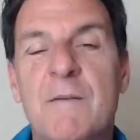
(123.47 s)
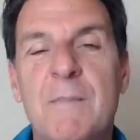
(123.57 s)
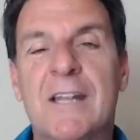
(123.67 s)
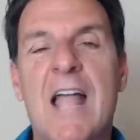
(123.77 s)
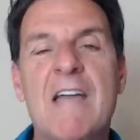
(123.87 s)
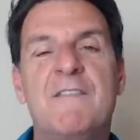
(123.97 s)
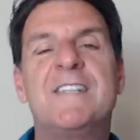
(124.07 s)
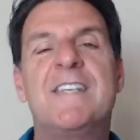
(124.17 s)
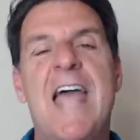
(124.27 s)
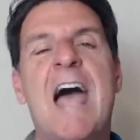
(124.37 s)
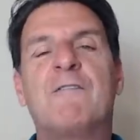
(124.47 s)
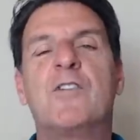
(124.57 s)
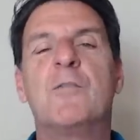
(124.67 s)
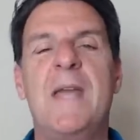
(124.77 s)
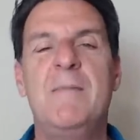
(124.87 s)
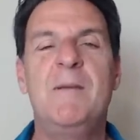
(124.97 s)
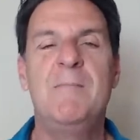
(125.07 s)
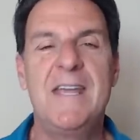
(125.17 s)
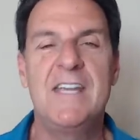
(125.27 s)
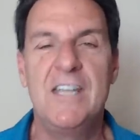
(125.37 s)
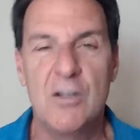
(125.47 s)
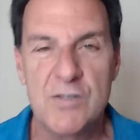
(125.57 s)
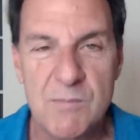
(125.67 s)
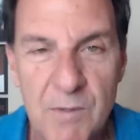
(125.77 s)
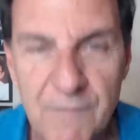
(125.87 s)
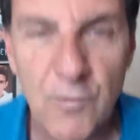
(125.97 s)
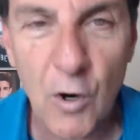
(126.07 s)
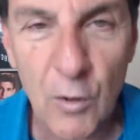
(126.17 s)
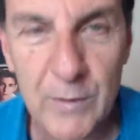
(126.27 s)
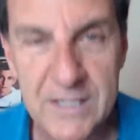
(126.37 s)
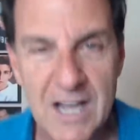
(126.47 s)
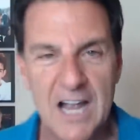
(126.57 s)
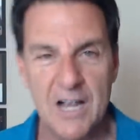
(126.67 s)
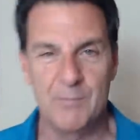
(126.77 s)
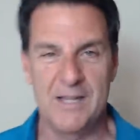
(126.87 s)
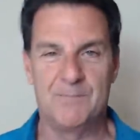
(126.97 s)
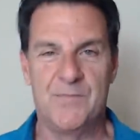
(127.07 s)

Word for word: and midlife is after baby making years and before retirement.